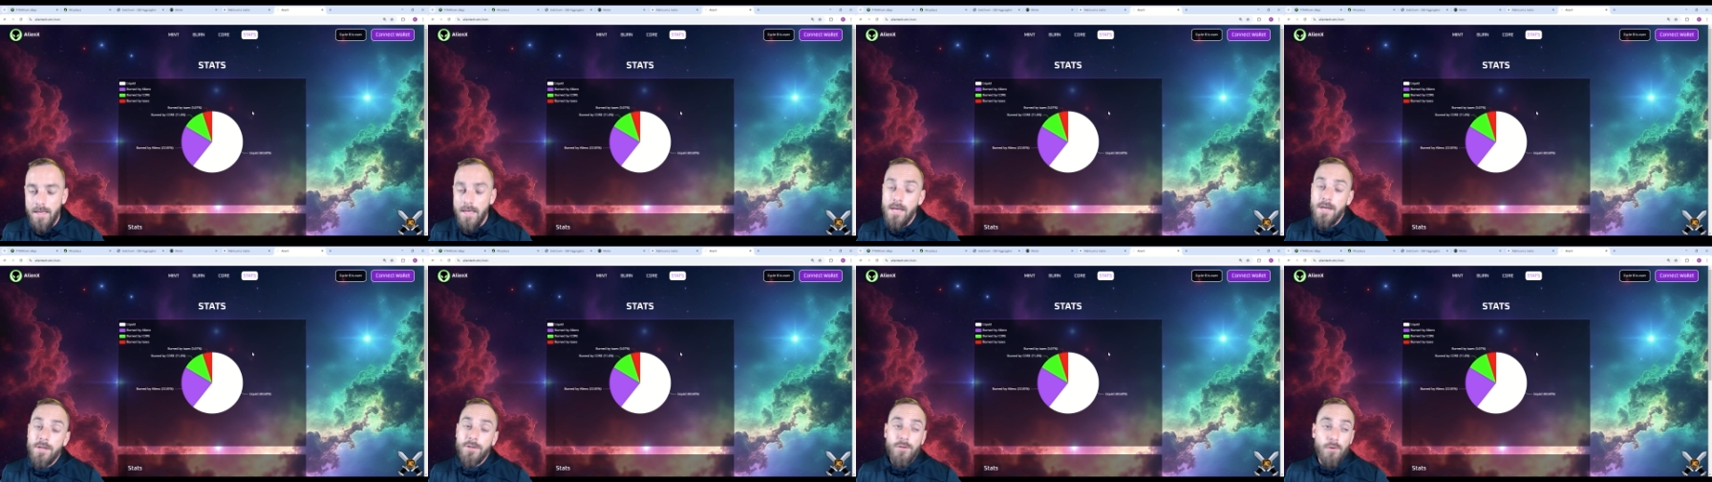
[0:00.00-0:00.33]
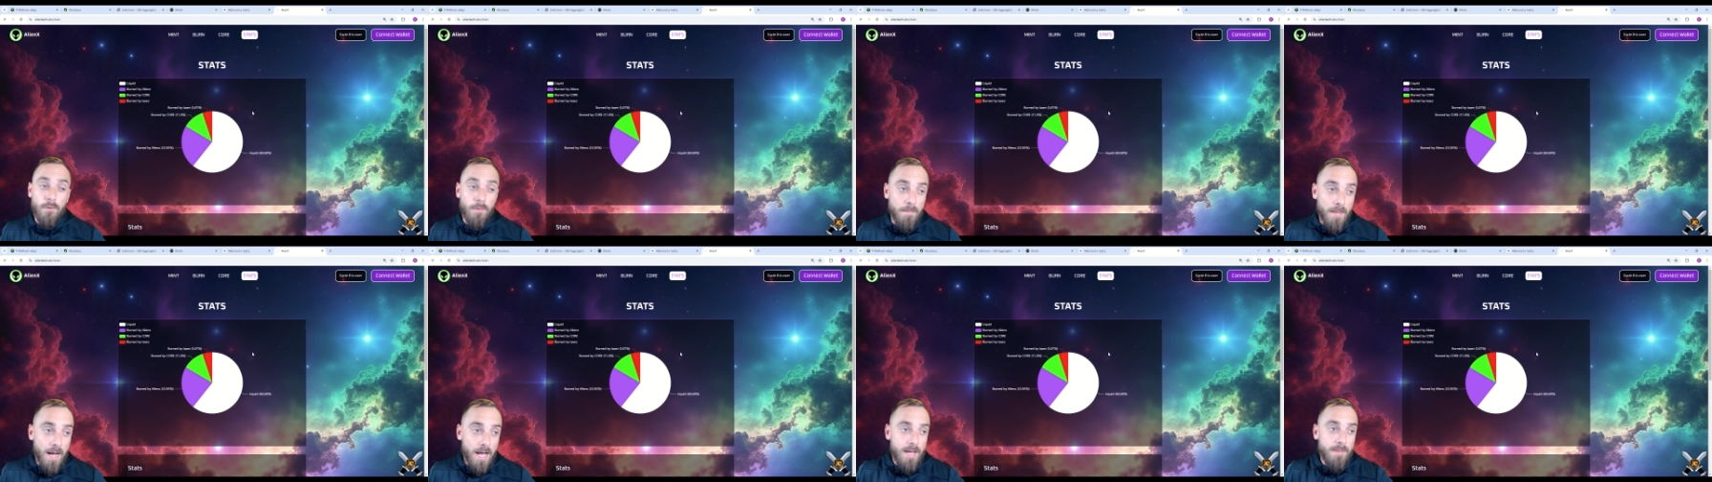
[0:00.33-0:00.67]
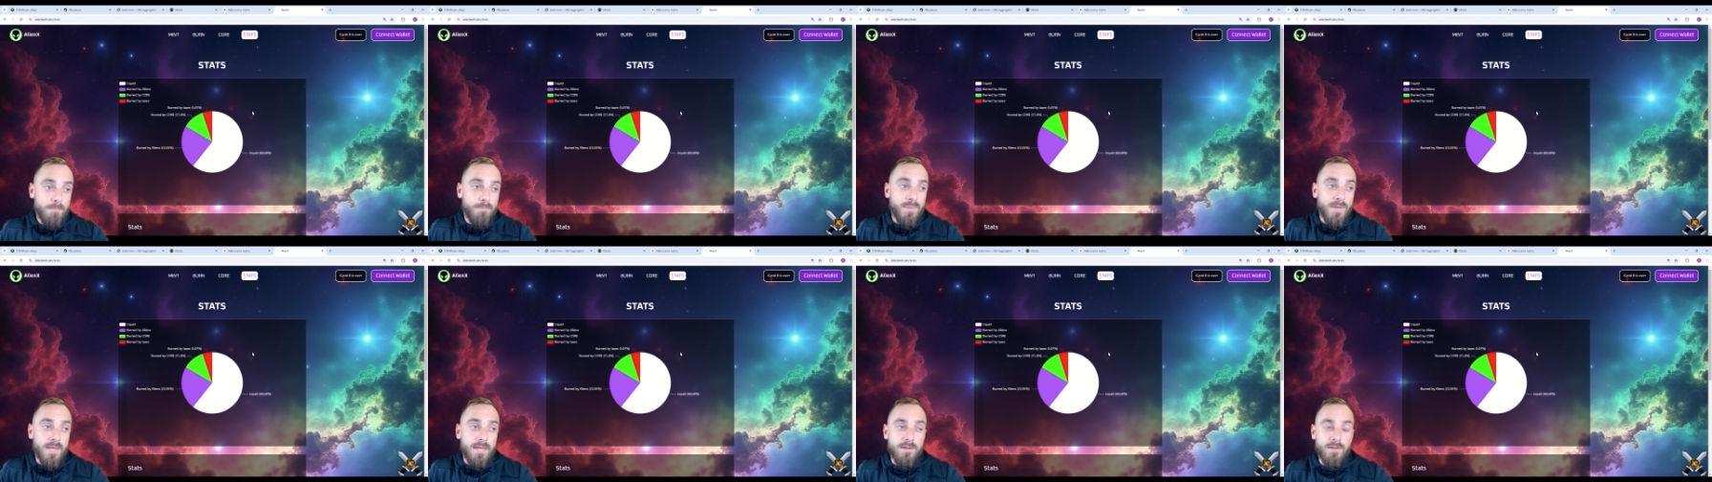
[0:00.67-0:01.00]
So in my
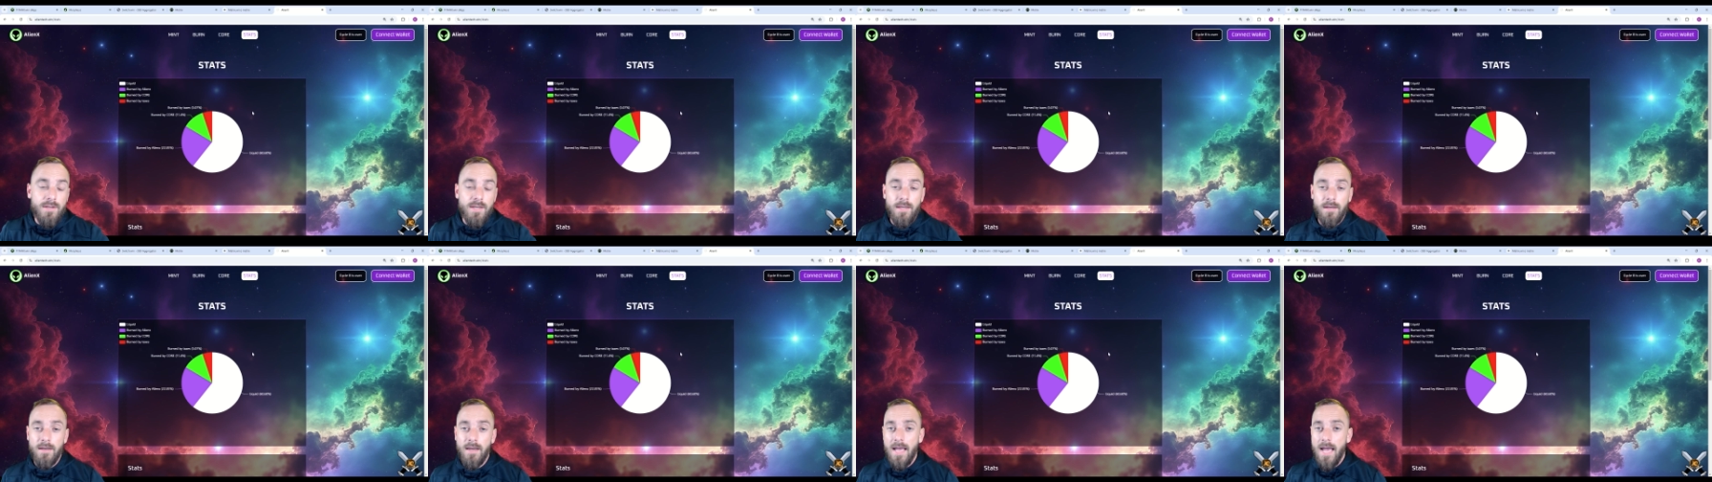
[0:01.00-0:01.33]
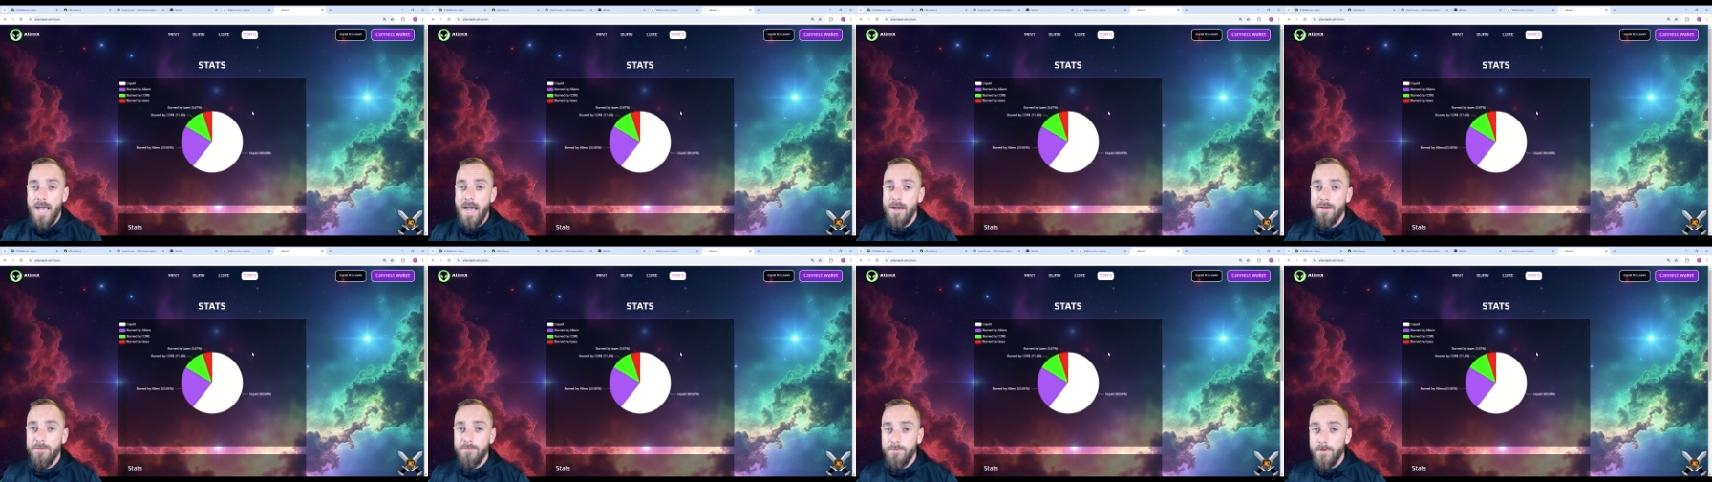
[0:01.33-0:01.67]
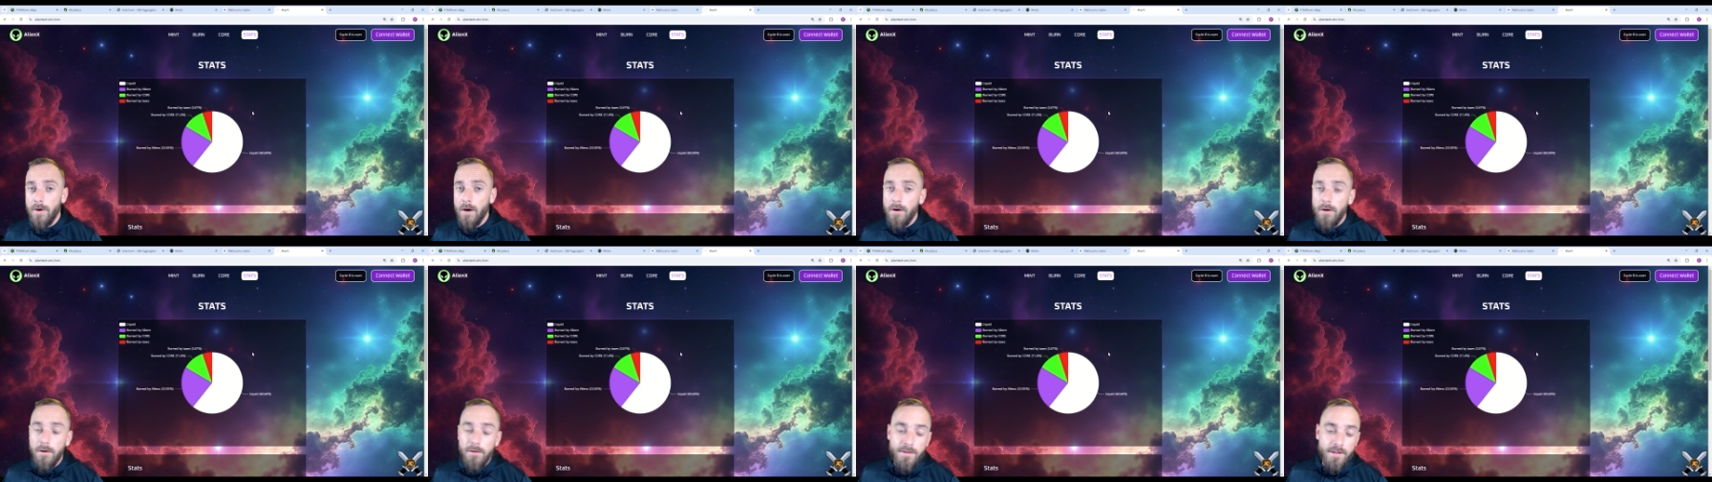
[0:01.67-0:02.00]
opinion, out of
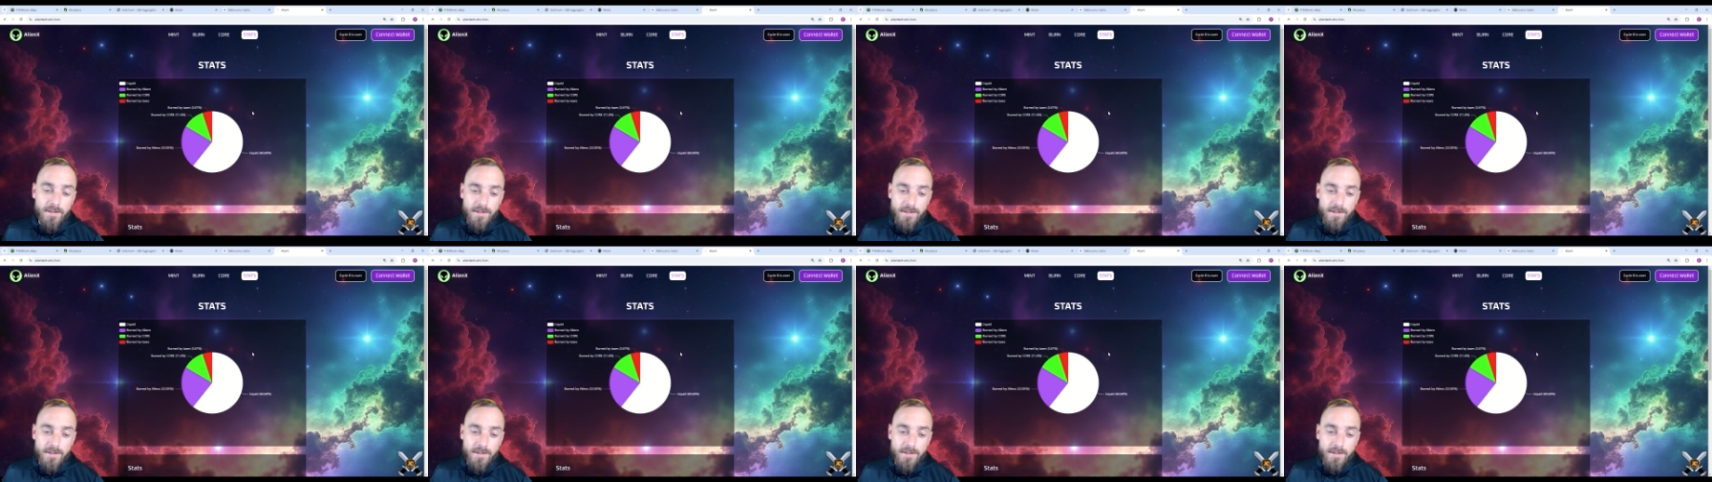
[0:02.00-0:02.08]
all the